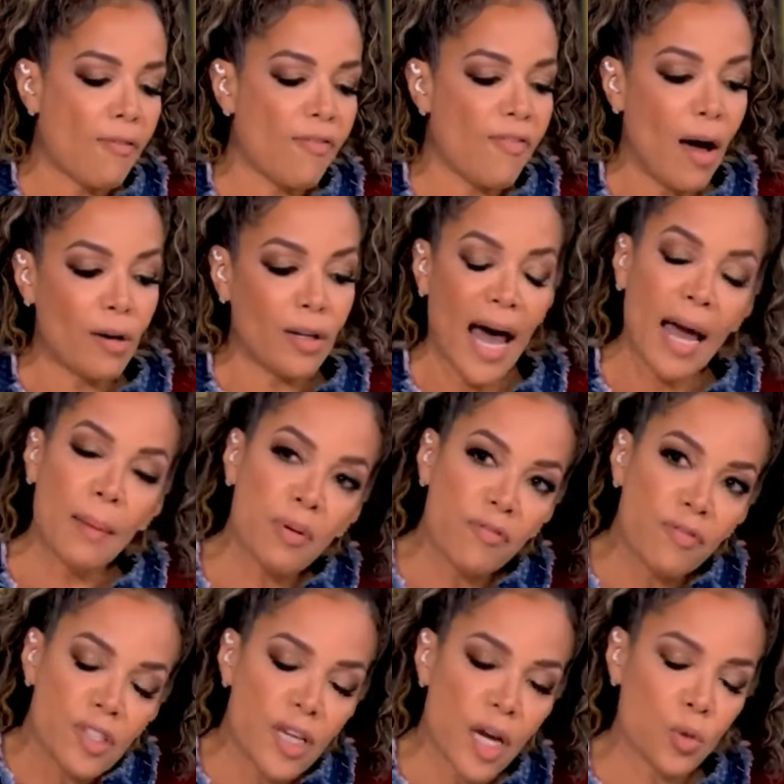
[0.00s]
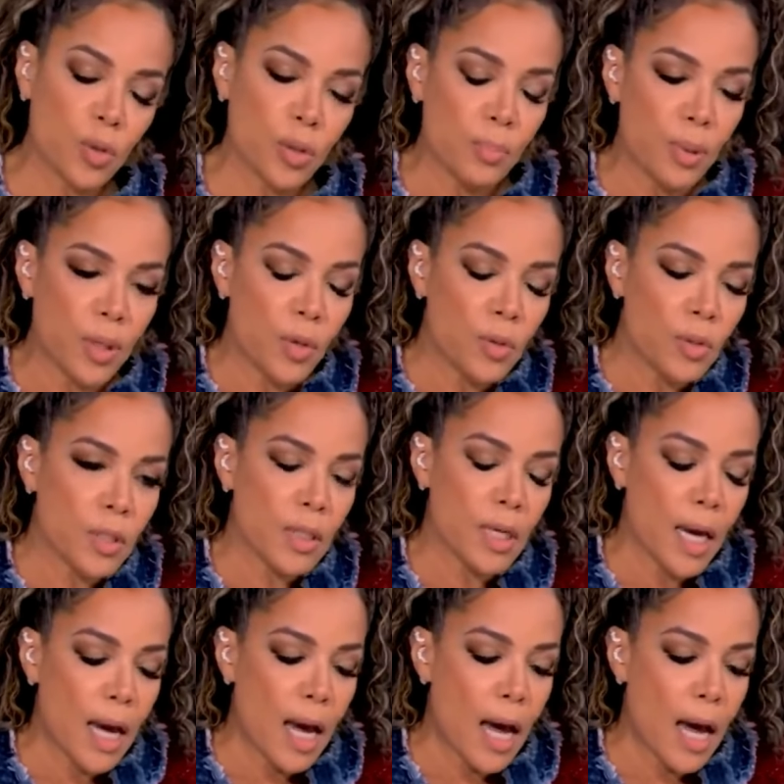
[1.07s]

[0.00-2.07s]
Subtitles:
found liable for sexual abuse.